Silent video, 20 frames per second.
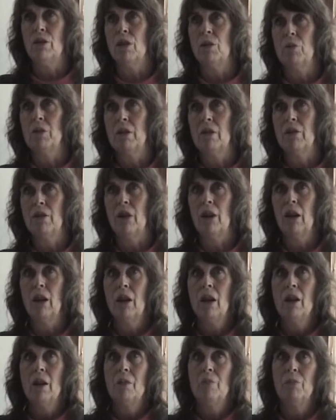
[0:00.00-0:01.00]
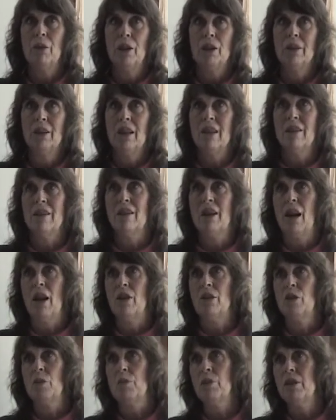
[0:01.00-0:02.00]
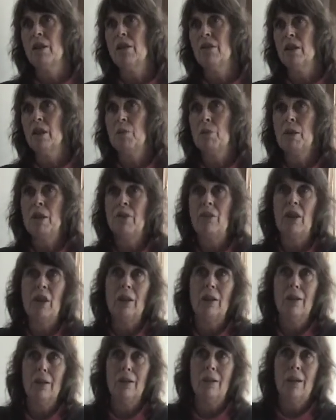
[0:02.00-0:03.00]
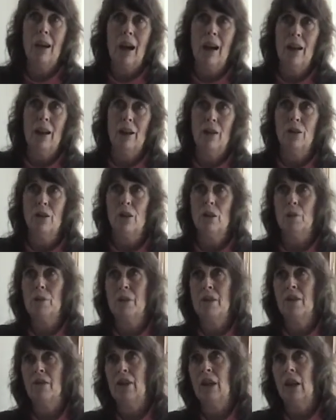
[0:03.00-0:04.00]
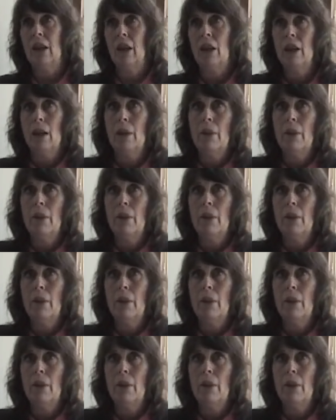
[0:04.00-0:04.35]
or specific building styles, or specific diets, or specific